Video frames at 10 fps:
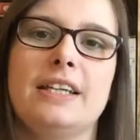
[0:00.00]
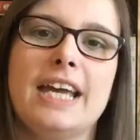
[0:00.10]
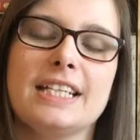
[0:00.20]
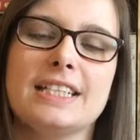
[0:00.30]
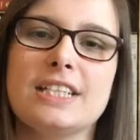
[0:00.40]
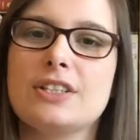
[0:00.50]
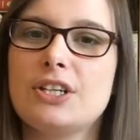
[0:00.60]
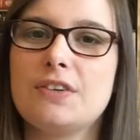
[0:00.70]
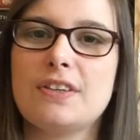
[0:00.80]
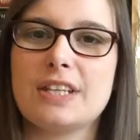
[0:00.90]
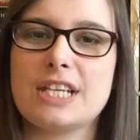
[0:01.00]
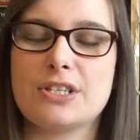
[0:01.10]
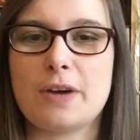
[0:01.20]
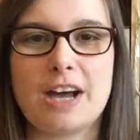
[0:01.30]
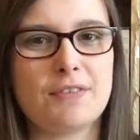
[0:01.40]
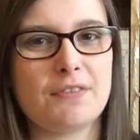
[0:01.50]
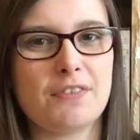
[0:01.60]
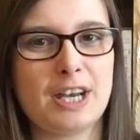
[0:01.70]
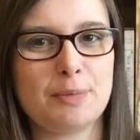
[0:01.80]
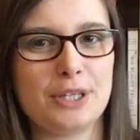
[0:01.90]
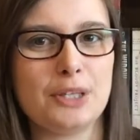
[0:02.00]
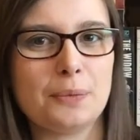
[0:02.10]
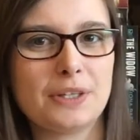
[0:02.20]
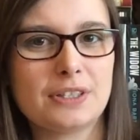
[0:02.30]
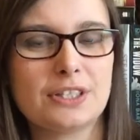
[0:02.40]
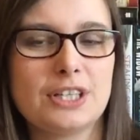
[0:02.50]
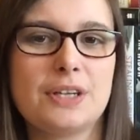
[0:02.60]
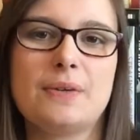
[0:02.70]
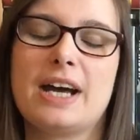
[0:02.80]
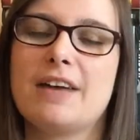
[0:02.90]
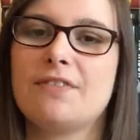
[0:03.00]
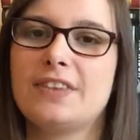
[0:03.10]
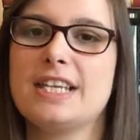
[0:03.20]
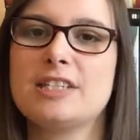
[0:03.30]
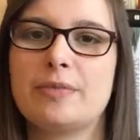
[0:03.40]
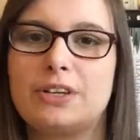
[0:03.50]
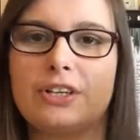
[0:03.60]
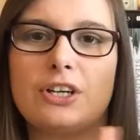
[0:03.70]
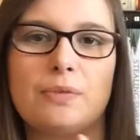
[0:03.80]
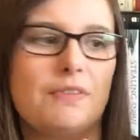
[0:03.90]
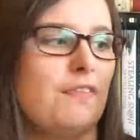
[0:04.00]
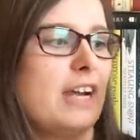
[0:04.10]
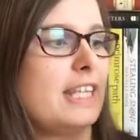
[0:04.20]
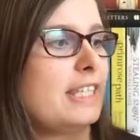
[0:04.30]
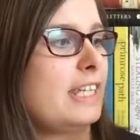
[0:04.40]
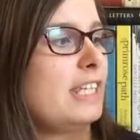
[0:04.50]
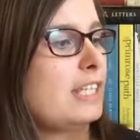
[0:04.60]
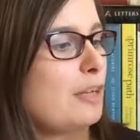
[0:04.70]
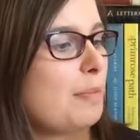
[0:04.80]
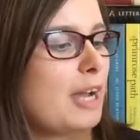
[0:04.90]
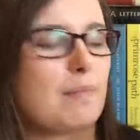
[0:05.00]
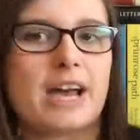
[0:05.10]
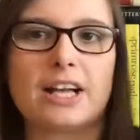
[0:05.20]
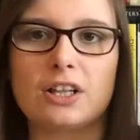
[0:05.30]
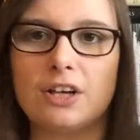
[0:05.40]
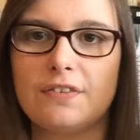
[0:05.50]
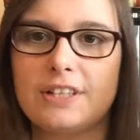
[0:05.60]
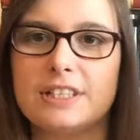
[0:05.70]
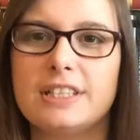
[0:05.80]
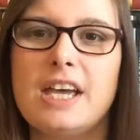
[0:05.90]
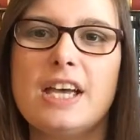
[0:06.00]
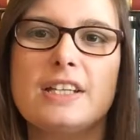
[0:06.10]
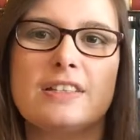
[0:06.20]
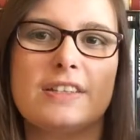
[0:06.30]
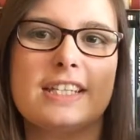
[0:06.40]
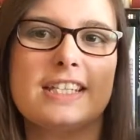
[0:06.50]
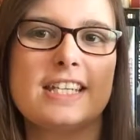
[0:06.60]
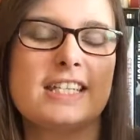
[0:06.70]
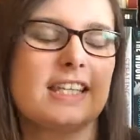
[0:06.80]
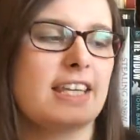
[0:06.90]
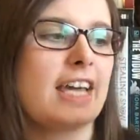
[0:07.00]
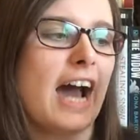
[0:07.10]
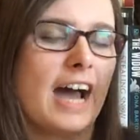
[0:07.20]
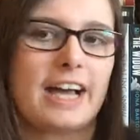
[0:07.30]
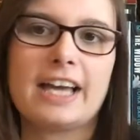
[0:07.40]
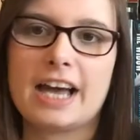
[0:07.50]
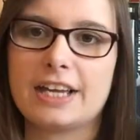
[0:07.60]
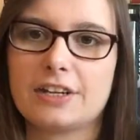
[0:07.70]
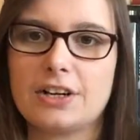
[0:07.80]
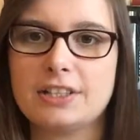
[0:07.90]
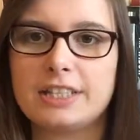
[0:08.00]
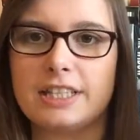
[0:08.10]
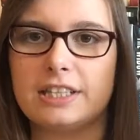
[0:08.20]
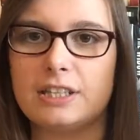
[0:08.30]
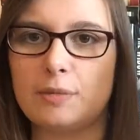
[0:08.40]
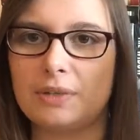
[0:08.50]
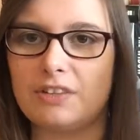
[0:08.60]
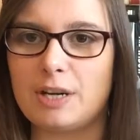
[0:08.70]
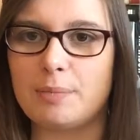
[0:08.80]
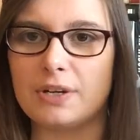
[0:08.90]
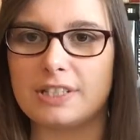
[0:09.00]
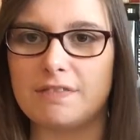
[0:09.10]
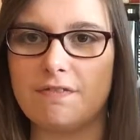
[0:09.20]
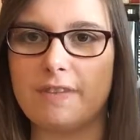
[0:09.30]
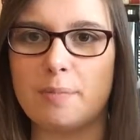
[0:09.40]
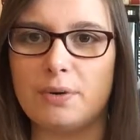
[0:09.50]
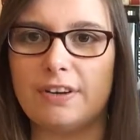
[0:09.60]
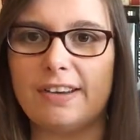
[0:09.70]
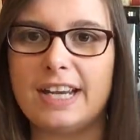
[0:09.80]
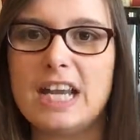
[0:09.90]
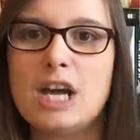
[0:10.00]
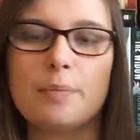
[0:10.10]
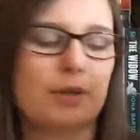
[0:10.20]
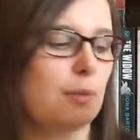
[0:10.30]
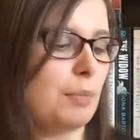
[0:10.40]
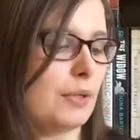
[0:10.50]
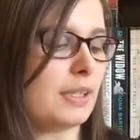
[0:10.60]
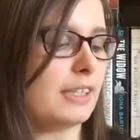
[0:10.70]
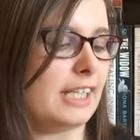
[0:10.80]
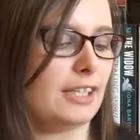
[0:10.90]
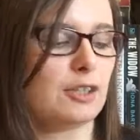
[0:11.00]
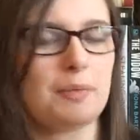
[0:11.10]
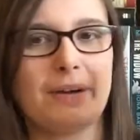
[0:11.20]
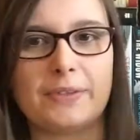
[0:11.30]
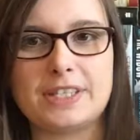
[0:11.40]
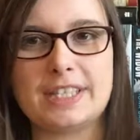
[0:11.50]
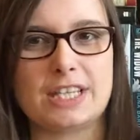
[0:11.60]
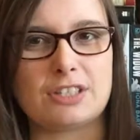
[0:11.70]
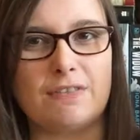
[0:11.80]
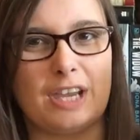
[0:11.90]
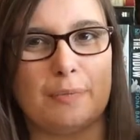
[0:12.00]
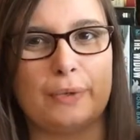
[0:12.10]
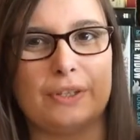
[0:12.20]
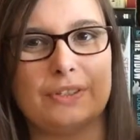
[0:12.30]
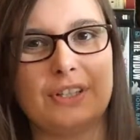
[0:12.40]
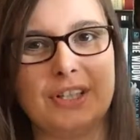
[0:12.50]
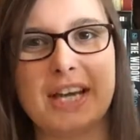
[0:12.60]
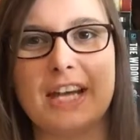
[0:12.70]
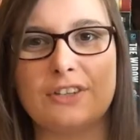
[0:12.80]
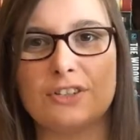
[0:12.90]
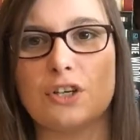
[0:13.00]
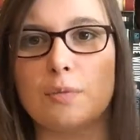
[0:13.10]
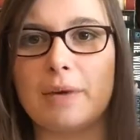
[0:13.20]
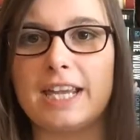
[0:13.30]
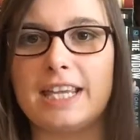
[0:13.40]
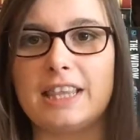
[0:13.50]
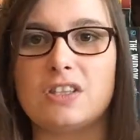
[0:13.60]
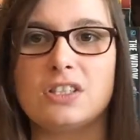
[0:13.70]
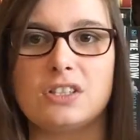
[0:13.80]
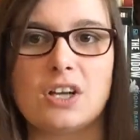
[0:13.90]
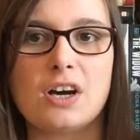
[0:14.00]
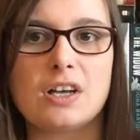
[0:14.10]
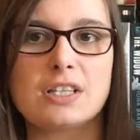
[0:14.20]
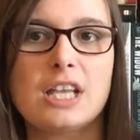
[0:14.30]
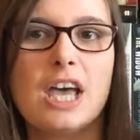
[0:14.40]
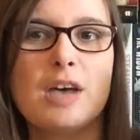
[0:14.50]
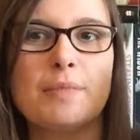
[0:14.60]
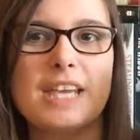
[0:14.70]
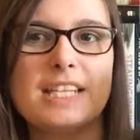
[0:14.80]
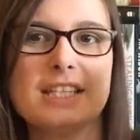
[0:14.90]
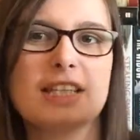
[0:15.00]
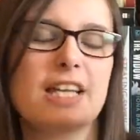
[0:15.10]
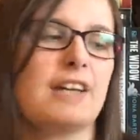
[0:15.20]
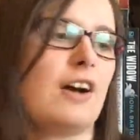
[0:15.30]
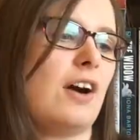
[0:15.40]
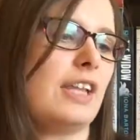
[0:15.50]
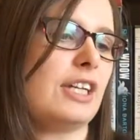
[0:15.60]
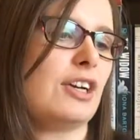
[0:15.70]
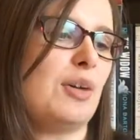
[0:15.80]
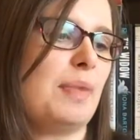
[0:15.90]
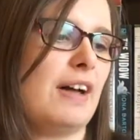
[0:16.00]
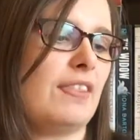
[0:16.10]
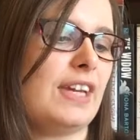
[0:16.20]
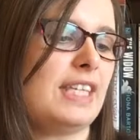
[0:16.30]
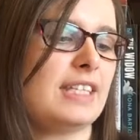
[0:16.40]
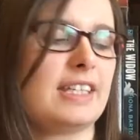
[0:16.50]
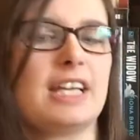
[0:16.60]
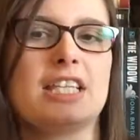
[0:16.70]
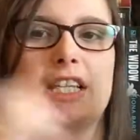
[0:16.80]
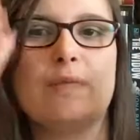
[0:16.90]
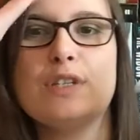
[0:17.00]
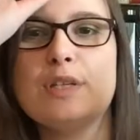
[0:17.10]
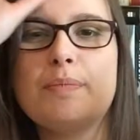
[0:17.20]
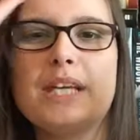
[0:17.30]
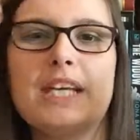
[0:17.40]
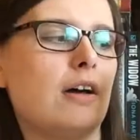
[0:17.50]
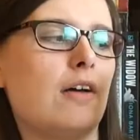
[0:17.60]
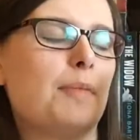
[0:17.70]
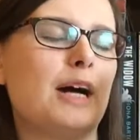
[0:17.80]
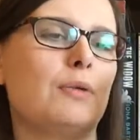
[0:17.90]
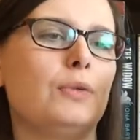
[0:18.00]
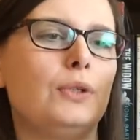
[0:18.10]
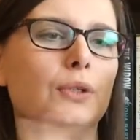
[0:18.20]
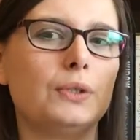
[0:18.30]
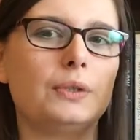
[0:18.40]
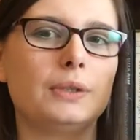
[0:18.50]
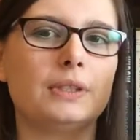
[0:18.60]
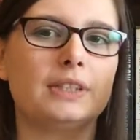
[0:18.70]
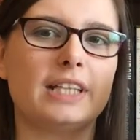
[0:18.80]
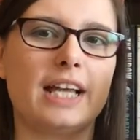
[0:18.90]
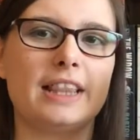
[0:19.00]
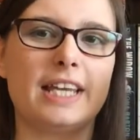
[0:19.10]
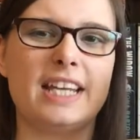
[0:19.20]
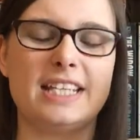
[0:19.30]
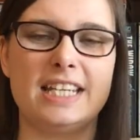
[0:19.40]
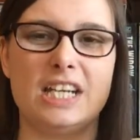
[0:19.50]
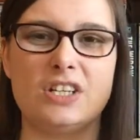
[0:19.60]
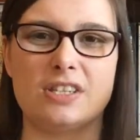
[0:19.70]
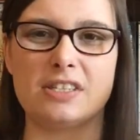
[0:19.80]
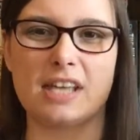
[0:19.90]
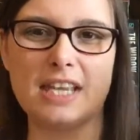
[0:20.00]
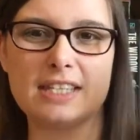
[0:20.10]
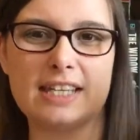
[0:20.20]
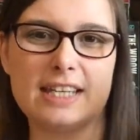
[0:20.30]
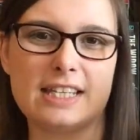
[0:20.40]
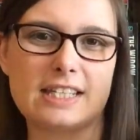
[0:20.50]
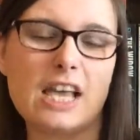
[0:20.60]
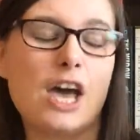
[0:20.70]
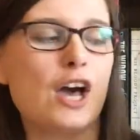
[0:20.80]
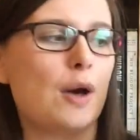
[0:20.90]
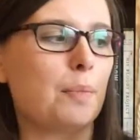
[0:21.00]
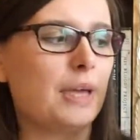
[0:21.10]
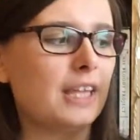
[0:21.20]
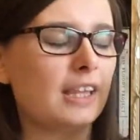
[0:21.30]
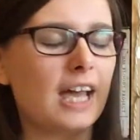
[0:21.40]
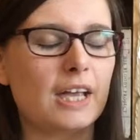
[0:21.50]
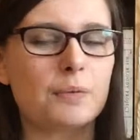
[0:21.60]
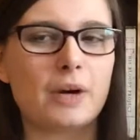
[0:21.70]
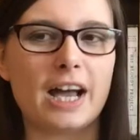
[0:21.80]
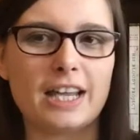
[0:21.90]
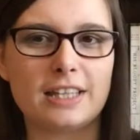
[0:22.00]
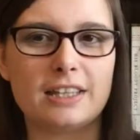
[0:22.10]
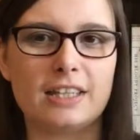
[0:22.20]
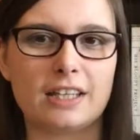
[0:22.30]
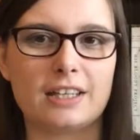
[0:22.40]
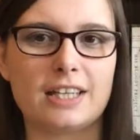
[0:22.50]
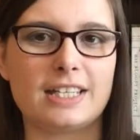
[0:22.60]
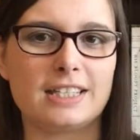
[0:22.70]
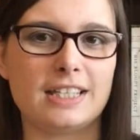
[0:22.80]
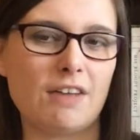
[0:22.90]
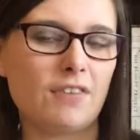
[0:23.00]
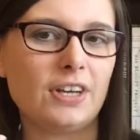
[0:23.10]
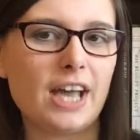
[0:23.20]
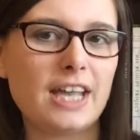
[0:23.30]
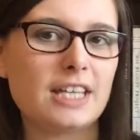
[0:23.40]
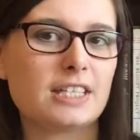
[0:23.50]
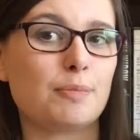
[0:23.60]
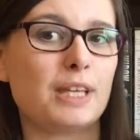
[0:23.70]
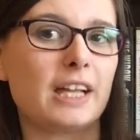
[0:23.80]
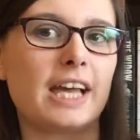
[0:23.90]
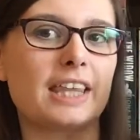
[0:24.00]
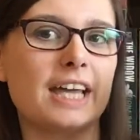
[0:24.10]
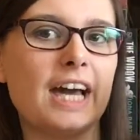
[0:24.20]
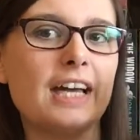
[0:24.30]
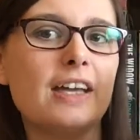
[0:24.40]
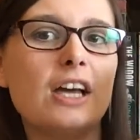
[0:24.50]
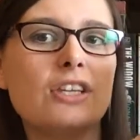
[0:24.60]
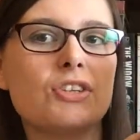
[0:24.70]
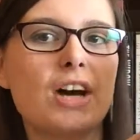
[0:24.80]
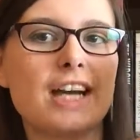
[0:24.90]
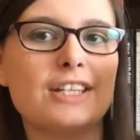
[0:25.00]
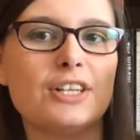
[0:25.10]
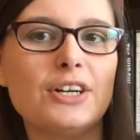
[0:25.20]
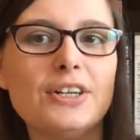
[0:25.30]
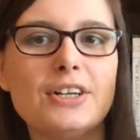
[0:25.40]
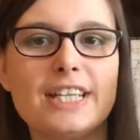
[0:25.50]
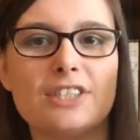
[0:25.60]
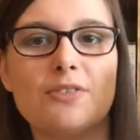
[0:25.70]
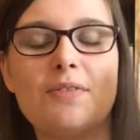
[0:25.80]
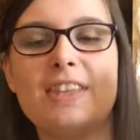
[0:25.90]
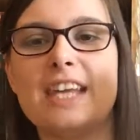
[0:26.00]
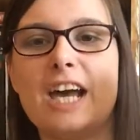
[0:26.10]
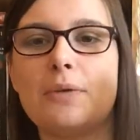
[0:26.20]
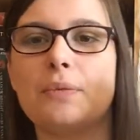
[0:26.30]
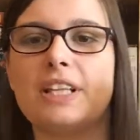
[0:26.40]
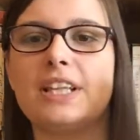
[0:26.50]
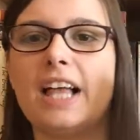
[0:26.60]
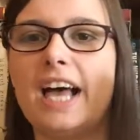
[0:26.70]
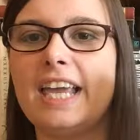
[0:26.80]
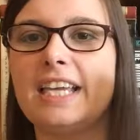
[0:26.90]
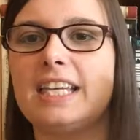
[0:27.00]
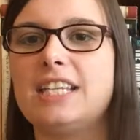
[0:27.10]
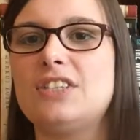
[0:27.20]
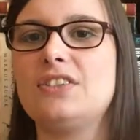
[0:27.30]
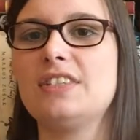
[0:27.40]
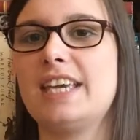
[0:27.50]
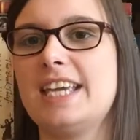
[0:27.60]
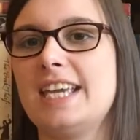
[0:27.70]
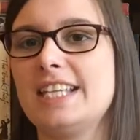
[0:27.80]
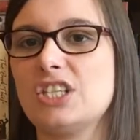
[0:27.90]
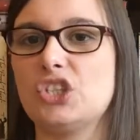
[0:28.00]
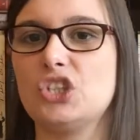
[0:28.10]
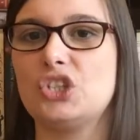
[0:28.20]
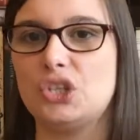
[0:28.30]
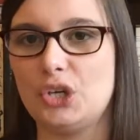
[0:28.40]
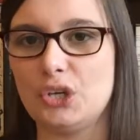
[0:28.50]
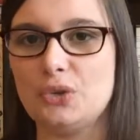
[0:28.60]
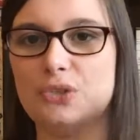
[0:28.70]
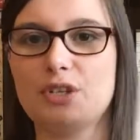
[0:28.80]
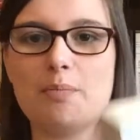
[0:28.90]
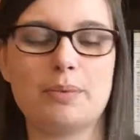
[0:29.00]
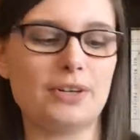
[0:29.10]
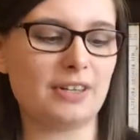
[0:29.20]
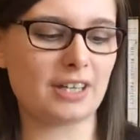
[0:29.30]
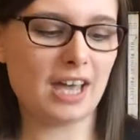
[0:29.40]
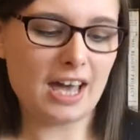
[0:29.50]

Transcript: Next is a new release you haven't read but you want to, and for this I'm going to go with Red Sister by Mark Lawrence. So this is the ARC I got in the Lumina Crit box in February, but the book did come out on the 6th of April, so you can just go buy it in the stores. Basically all I know about this is that it seems to be about nuns and they teach assassins, a bit like what I think is Nevernight, a bit like that. So I know it's something that I will like, it's just that it is a huge book.